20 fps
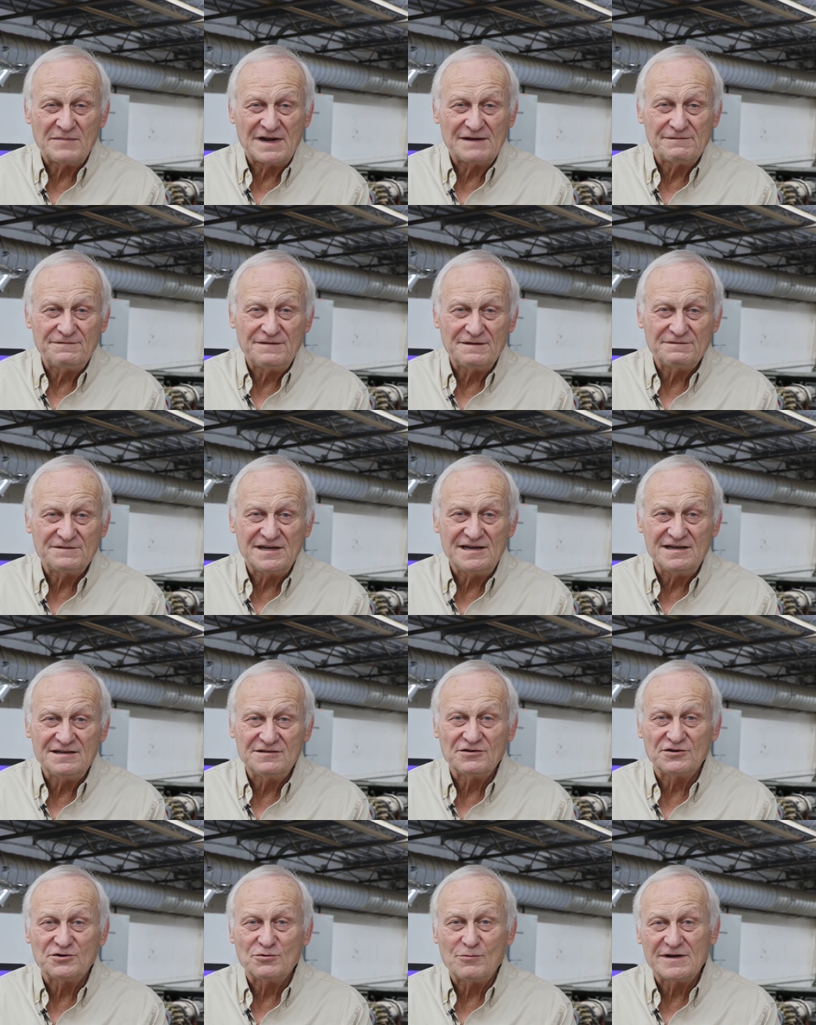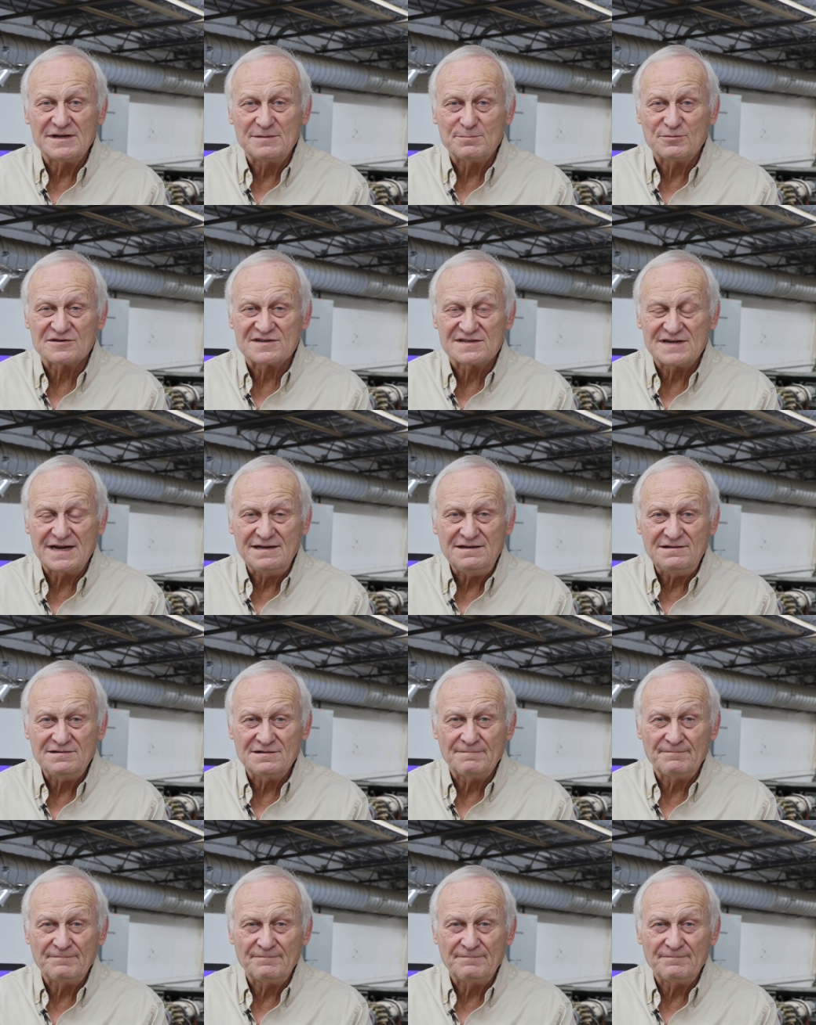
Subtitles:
by 15 to 20%.